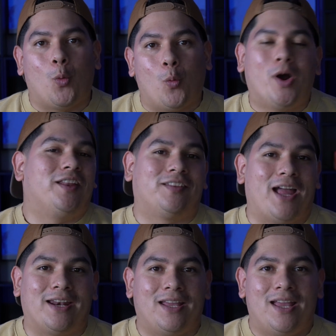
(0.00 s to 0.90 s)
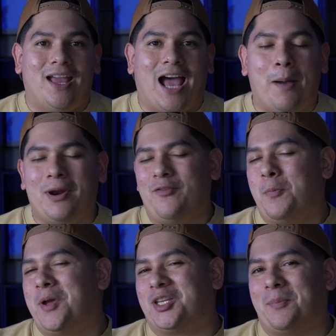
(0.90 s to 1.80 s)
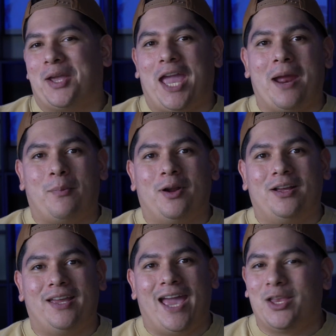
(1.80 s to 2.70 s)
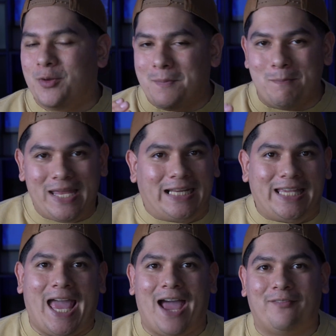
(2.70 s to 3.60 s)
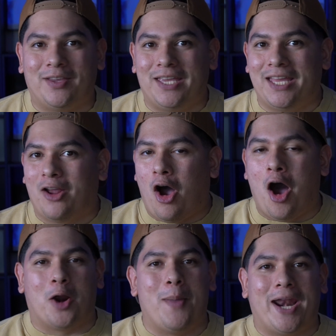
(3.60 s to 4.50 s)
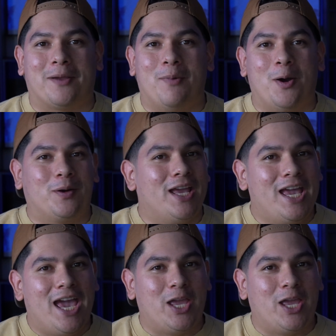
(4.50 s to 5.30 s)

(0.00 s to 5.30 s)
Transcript: What is that? How many of you picked up a camera and you immediately have it in automatic mode